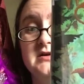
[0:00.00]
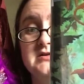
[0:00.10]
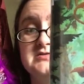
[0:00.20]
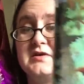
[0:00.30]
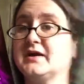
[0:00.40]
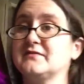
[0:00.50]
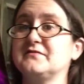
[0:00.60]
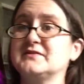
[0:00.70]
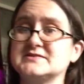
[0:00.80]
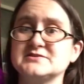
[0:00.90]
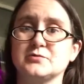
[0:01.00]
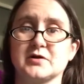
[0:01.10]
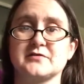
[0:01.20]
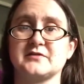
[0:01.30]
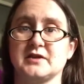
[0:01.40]
So it kind of fits into
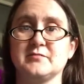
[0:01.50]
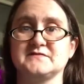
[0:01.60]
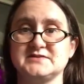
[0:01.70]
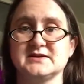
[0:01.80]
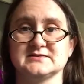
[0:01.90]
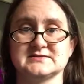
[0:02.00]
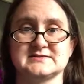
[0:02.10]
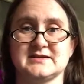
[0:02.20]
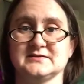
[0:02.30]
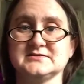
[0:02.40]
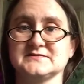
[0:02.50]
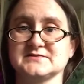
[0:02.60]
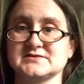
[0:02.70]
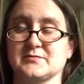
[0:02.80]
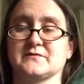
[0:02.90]
our theme of tales and tales for
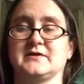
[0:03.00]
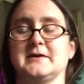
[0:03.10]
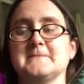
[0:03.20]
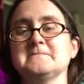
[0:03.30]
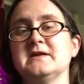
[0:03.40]
summer reading.